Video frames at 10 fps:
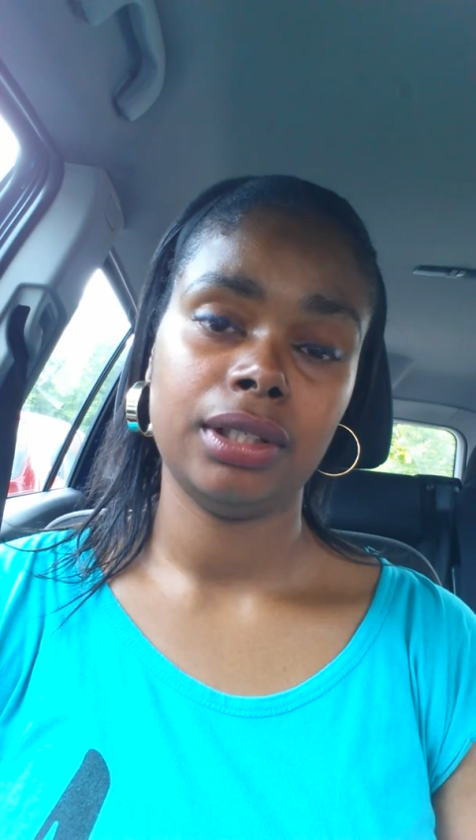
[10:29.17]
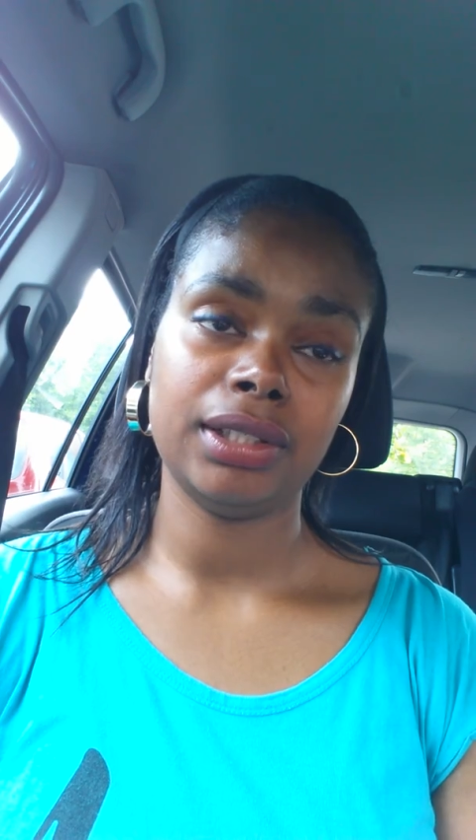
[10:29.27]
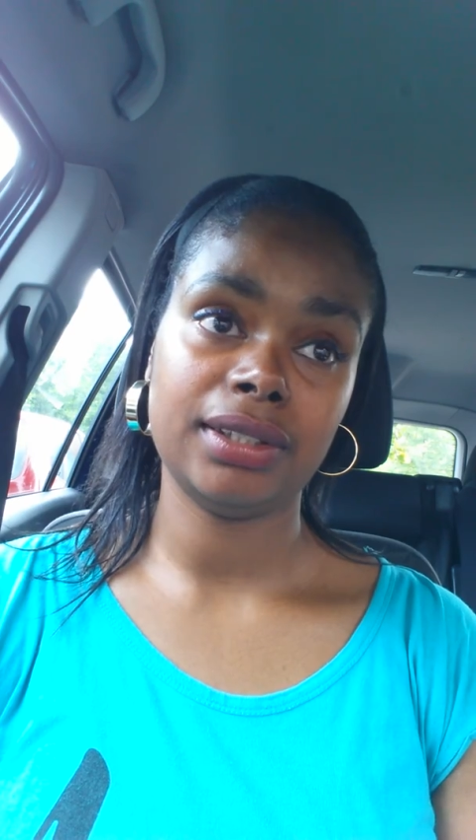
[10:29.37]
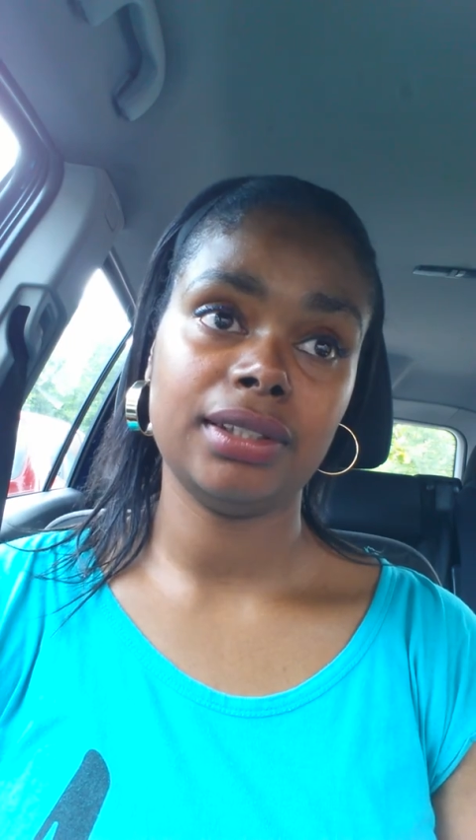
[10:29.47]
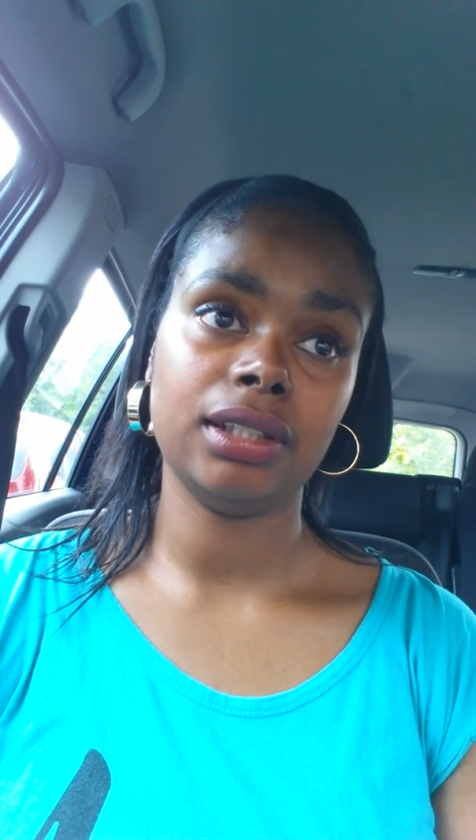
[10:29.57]

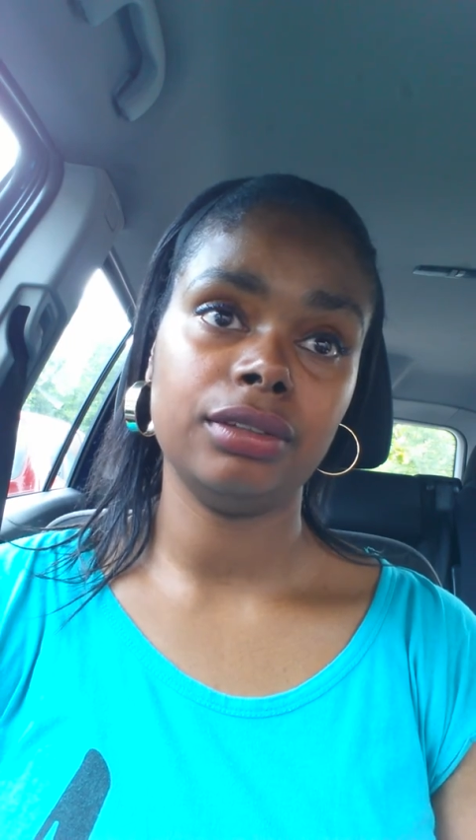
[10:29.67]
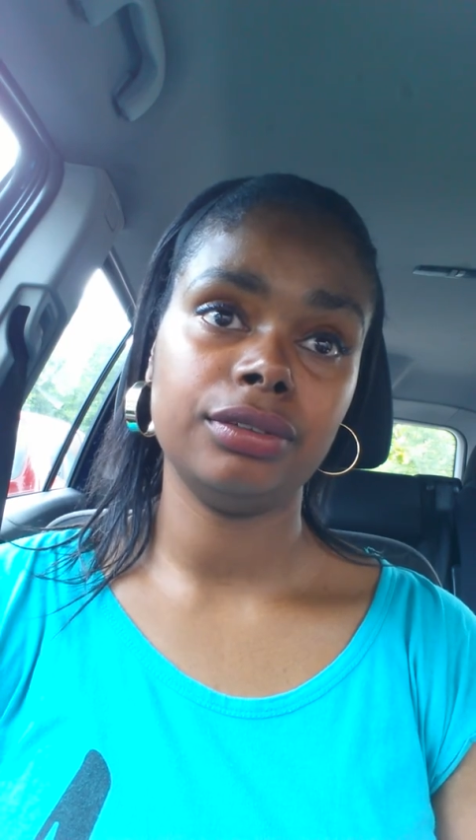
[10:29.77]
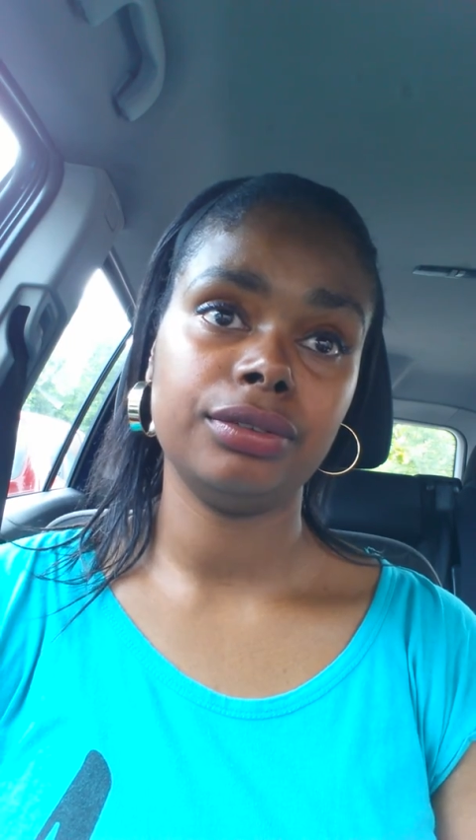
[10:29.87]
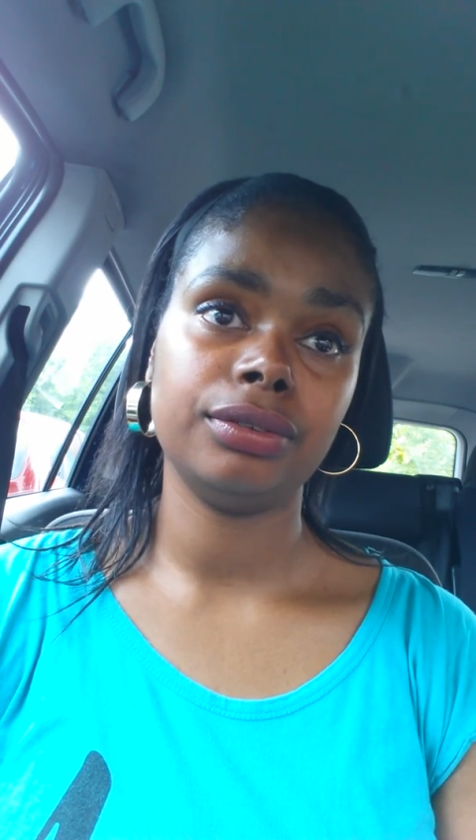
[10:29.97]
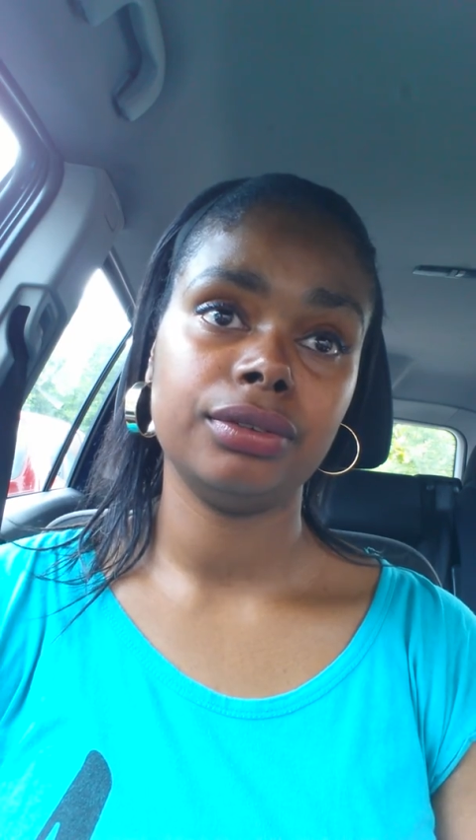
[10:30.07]

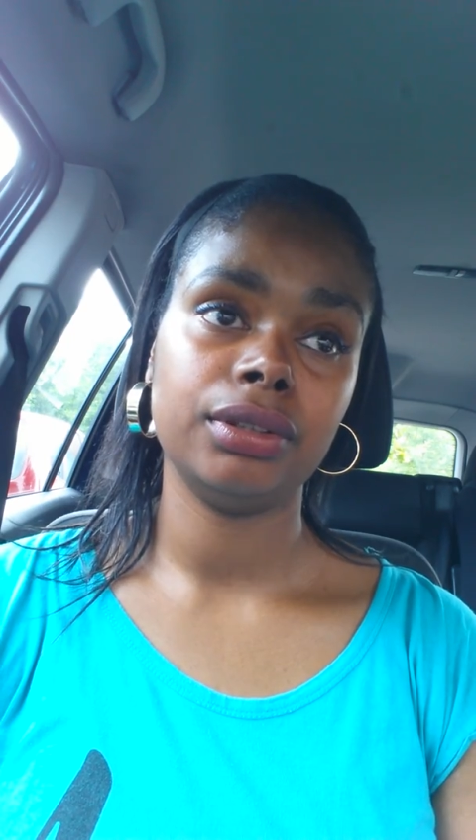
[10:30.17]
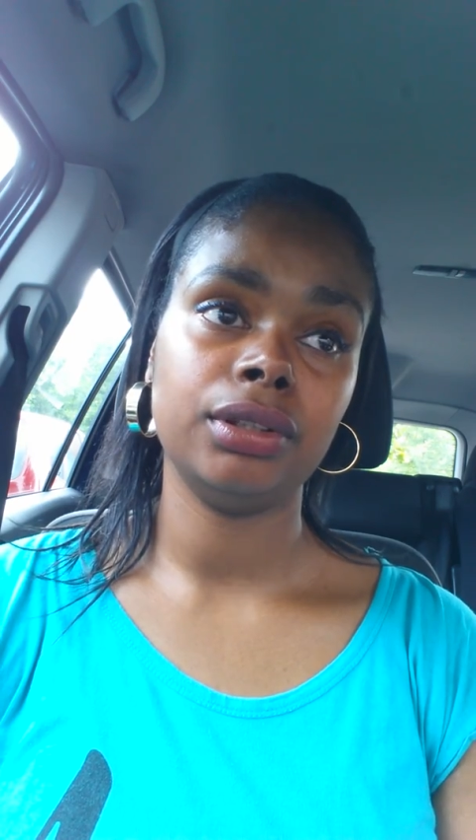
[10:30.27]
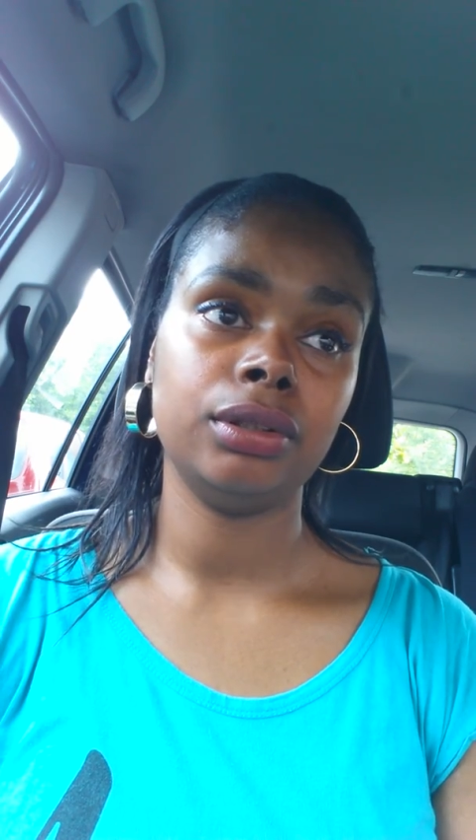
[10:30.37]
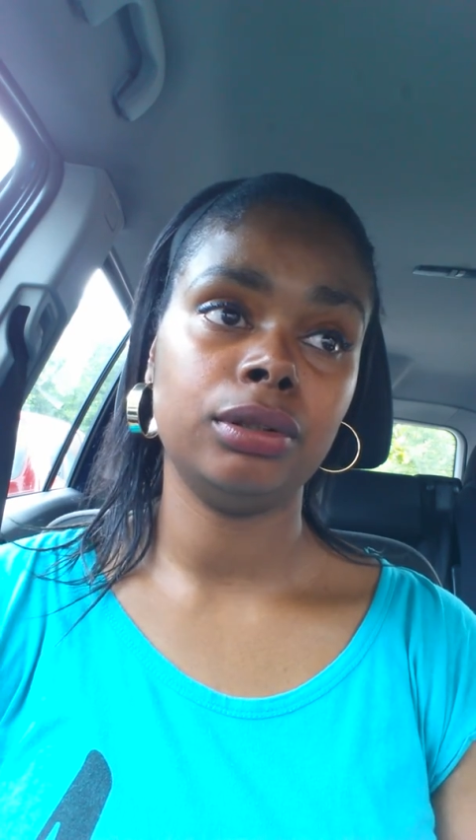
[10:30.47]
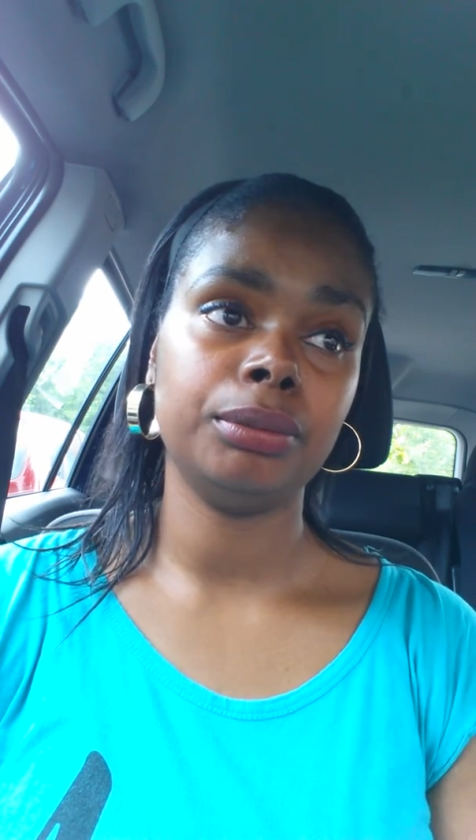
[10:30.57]
itself,
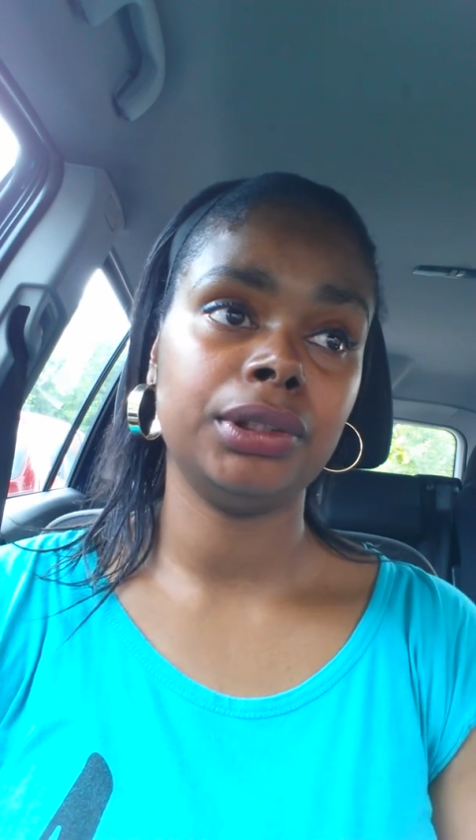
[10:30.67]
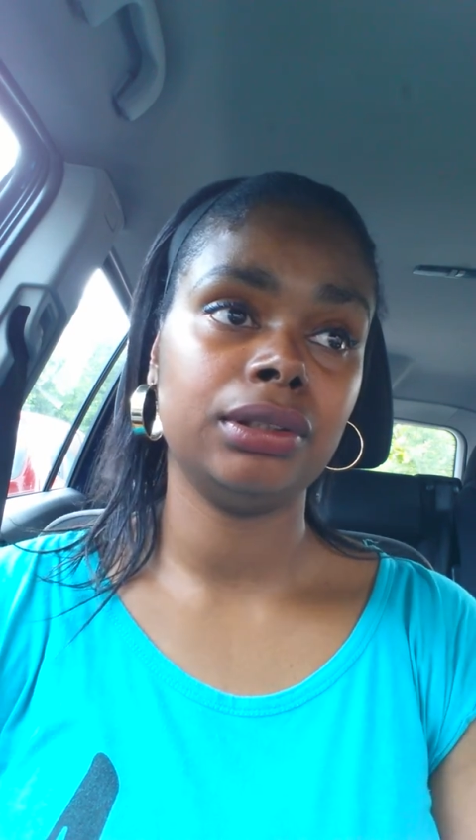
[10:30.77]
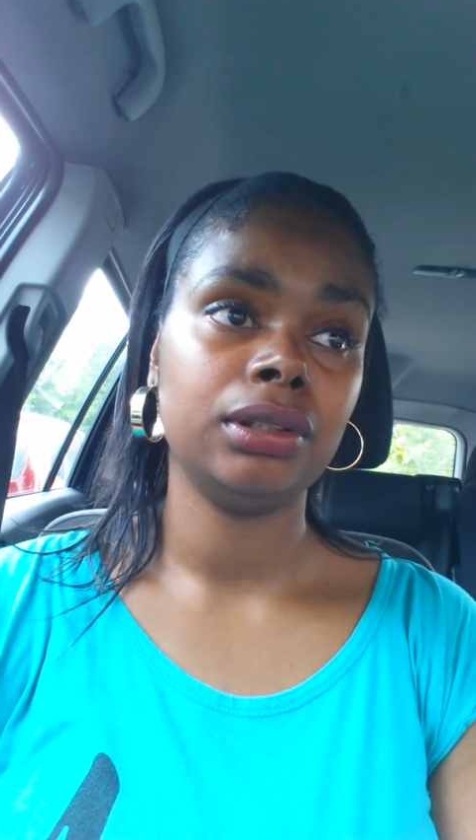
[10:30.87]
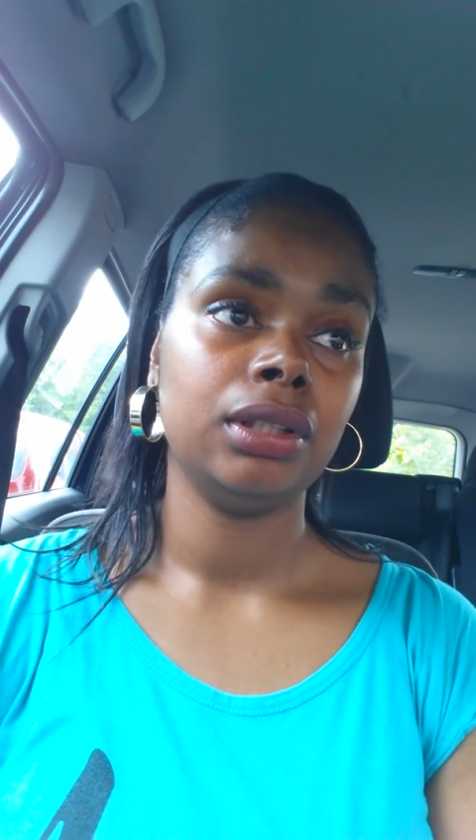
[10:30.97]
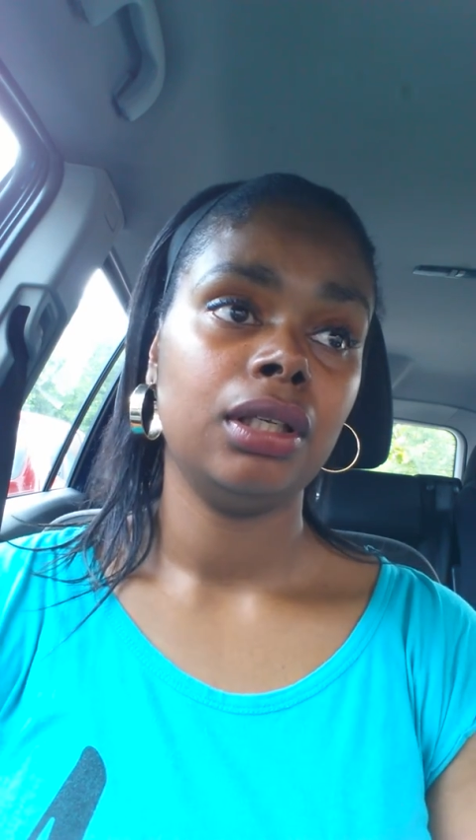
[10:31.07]
you know what I mean?